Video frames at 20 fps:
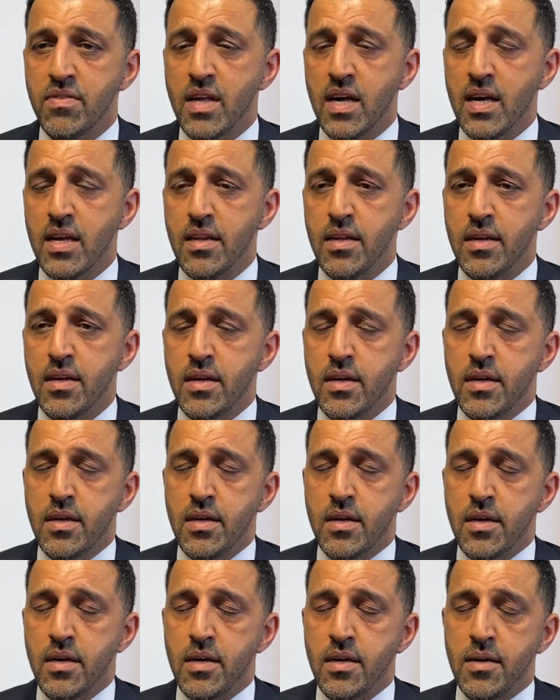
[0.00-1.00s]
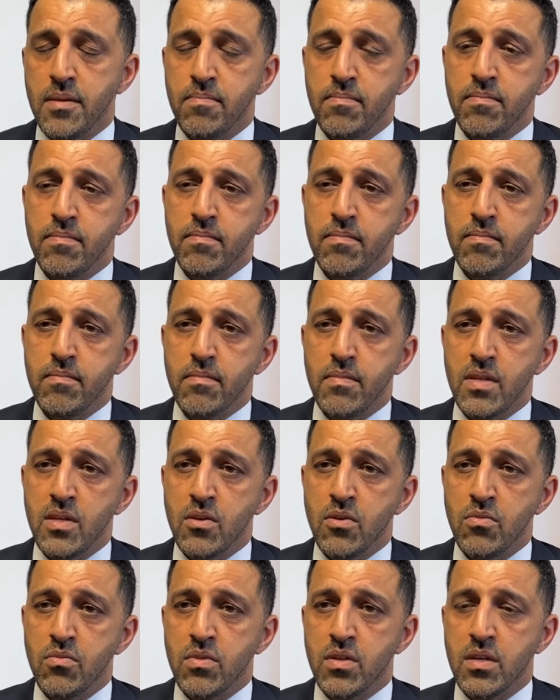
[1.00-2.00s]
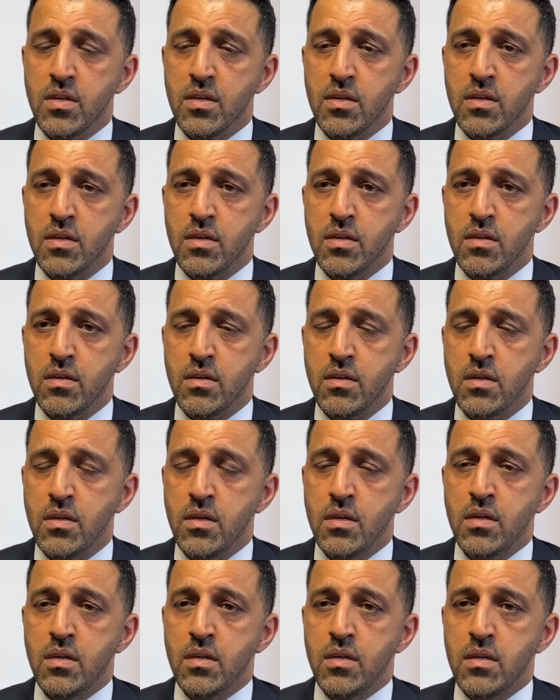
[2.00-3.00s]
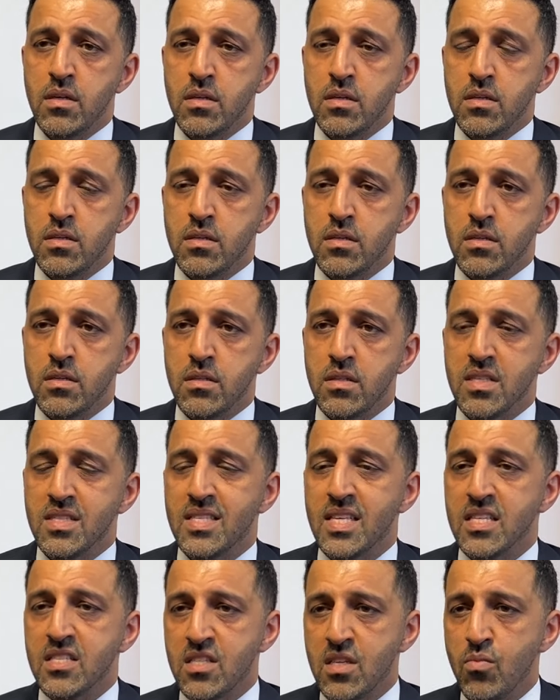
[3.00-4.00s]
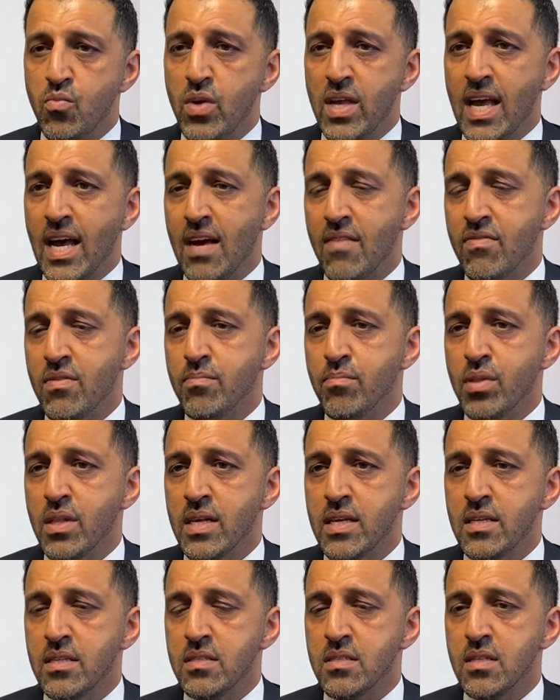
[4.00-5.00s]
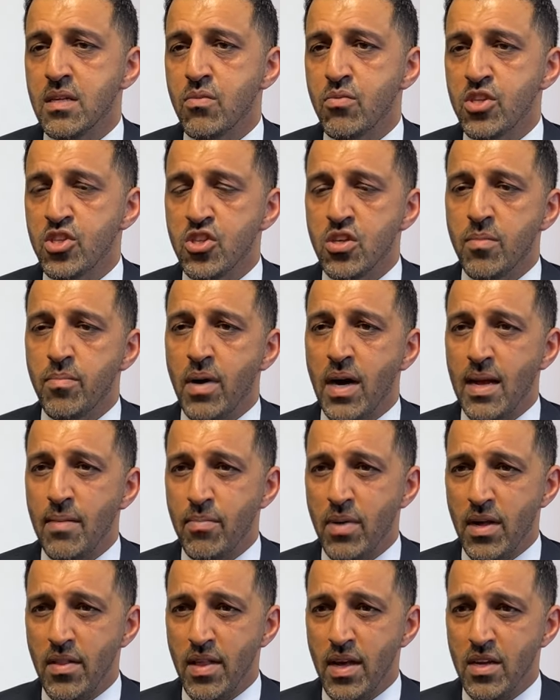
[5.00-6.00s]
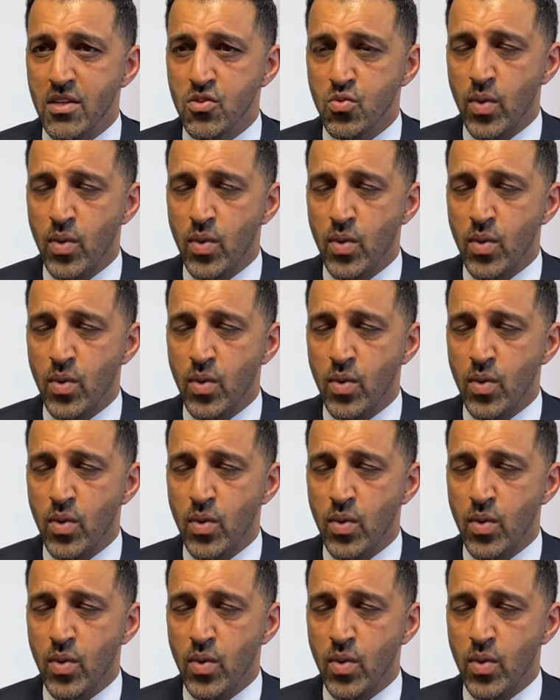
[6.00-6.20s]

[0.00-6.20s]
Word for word: that um, you know, the the system we have in place that we should abide by that as